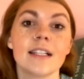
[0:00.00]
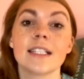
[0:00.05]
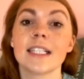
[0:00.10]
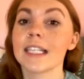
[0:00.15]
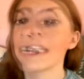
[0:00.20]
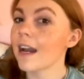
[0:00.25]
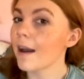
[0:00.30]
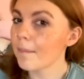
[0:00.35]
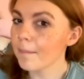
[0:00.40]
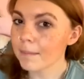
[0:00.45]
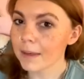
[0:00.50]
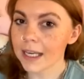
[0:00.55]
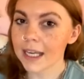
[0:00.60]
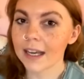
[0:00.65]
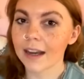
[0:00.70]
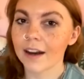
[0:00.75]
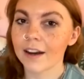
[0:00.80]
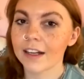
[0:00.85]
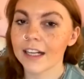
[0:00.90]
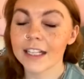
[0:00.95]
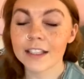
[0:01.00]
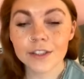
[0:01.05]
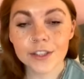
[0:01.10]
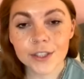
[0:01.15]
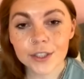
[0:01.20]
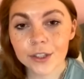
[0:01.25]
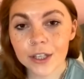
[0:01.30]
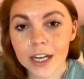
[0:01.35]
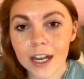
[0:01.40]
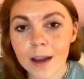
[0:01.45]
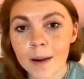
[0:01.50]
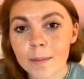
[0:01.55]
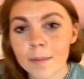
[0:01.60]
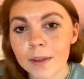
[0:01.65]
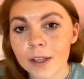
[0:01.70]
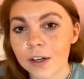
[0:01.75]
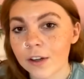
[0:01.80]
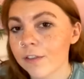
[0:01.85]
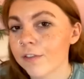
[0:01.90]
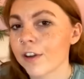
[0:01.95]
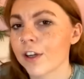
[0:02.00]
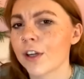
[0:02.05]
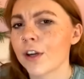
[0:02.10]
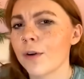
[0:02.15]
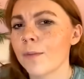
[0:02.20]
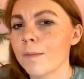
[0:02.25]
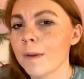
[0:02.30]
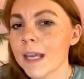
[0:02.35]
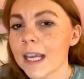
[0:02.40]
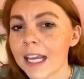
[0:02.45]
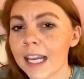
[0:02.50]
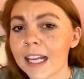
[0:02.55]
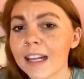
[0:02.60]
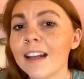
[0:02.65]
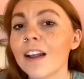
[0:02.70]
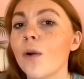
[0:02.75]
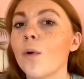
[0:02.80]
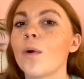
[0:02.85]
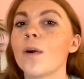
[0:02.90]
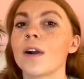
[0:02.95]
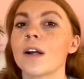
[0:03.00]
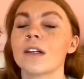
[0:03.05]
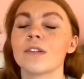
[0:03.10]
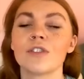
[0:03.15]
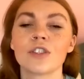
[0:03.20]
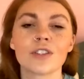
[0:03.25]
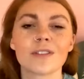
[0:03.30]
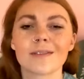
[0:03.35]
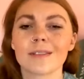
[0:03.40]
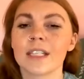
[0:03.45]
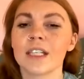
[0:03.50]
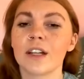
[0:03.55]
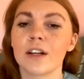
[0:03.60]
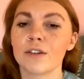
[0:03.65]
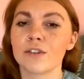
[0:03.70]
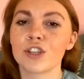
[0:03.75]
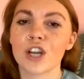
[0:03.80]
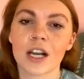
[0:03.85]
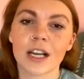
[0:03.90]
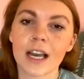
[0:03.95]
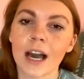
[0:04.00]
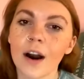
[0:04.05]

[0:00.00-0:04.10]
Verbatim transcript: DM me on Instagram, Little Virgo Bean, or just, you know, check